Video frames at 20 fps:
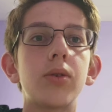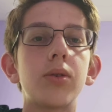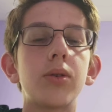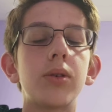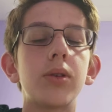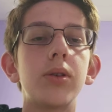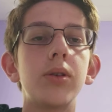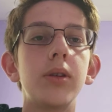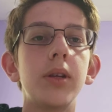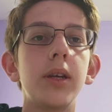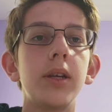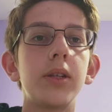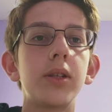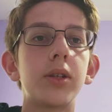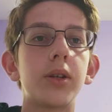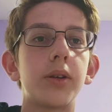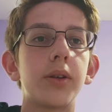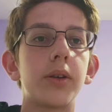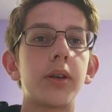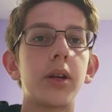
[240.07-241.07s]

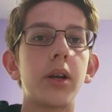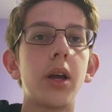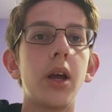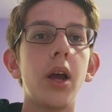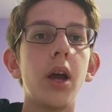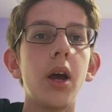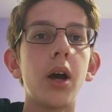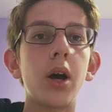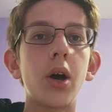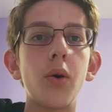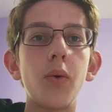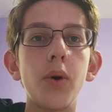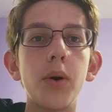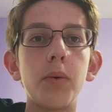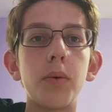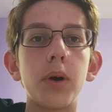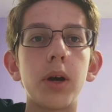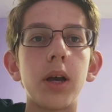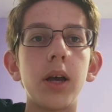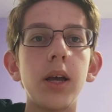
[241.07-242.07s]
coordination.
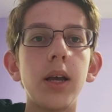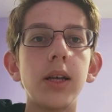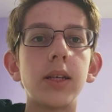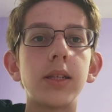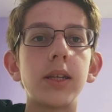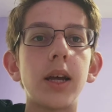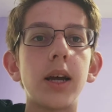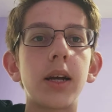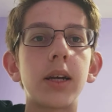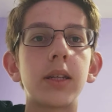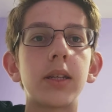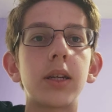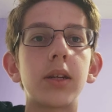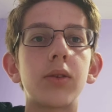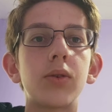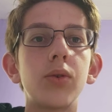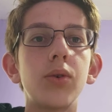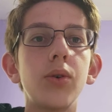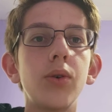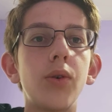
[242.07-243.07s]
However, the
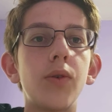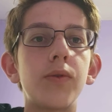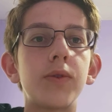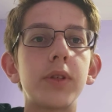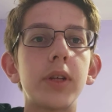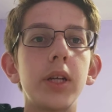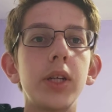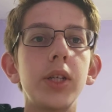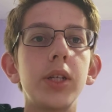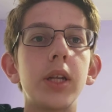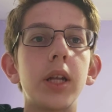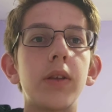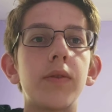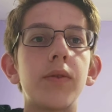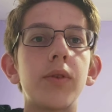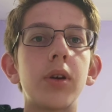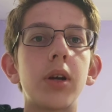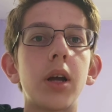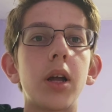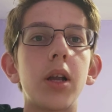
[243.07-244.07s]
architecture of such
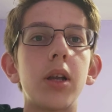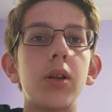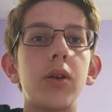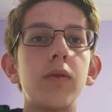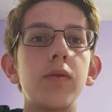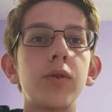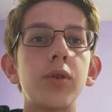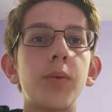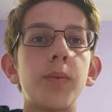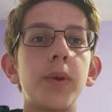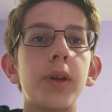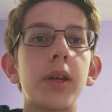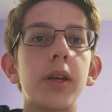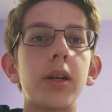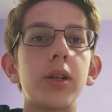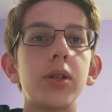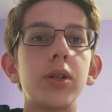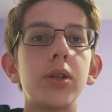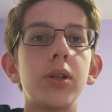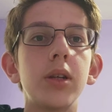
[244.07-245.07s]
network allows
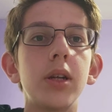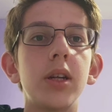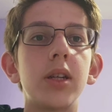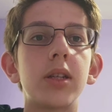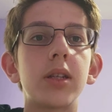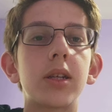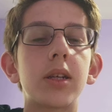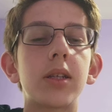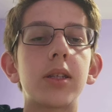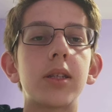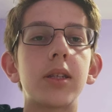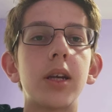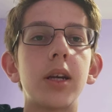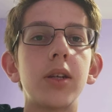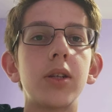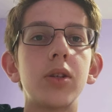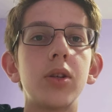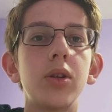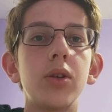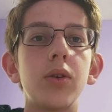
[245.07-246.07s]
communication and
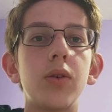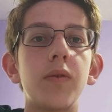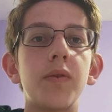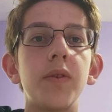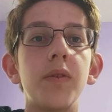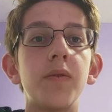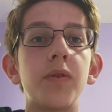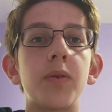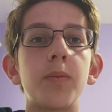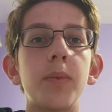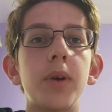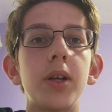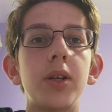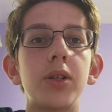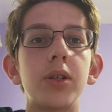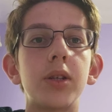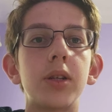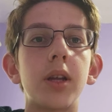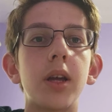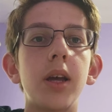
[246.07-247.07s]
transaction of
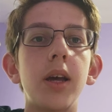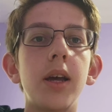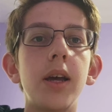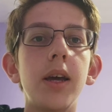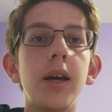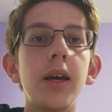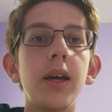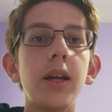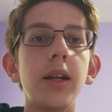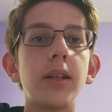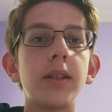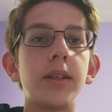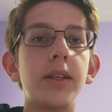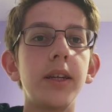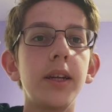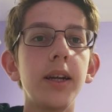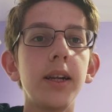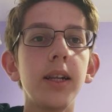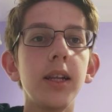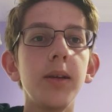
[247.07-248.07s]
information
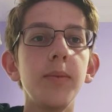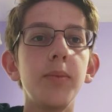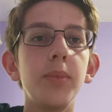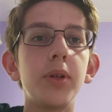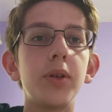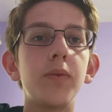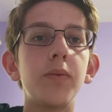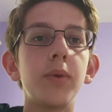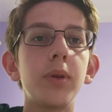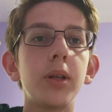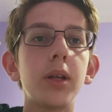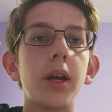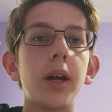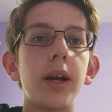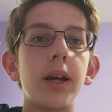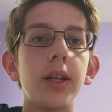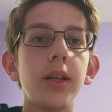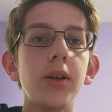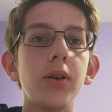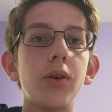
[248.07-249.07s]
directly between
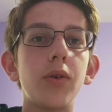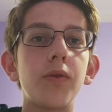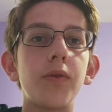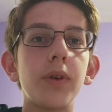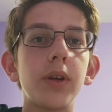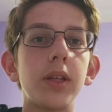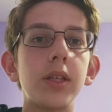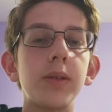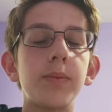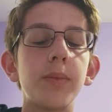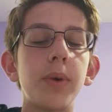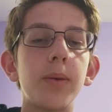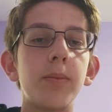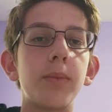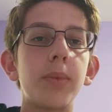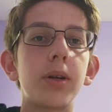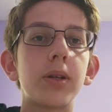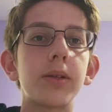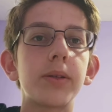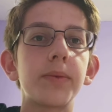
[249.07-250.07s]
any of its
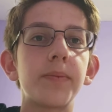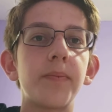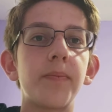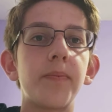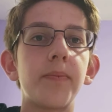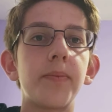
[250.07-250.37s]
members.